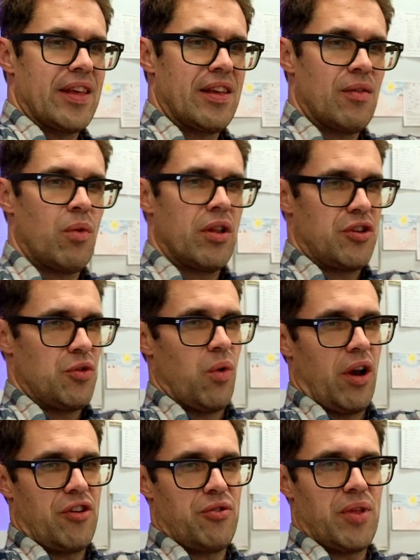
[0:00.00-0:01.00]
Well, do you
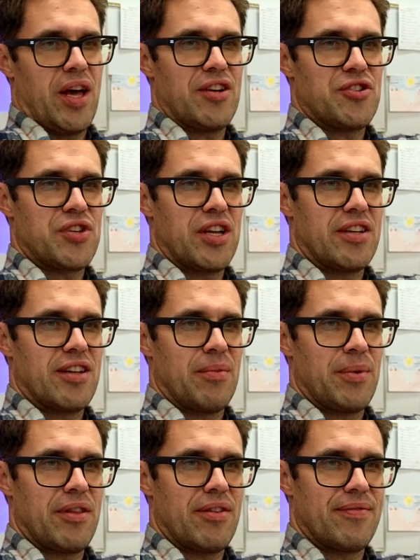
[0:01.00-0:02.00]
want to do that and just get it done
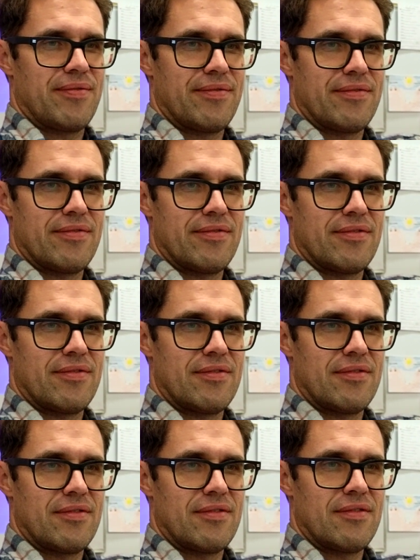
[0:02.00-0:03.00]
with?
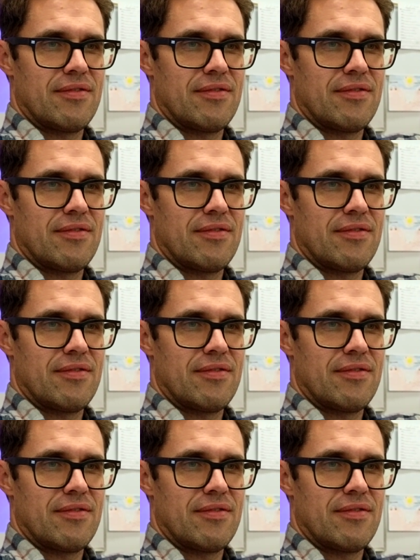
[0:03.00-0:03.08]
No.